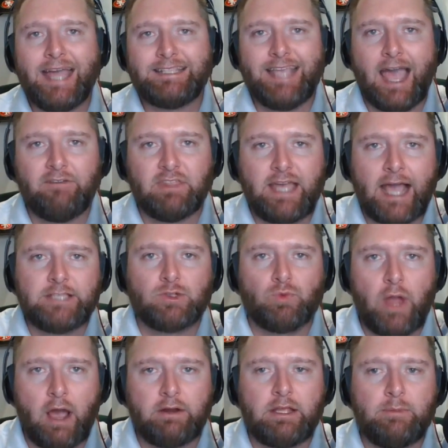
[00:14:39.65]
to have the guys
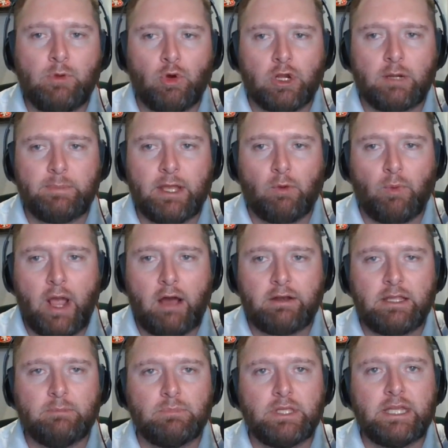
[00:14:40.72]
around him who are going to be
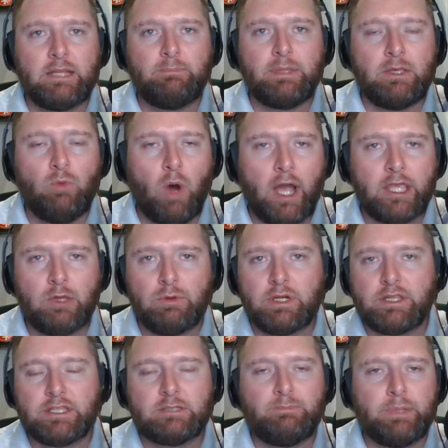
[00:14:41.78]
around him leading BYU
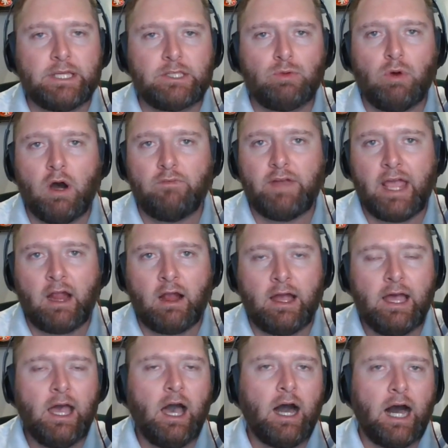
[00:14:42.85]
into this Big 12 era.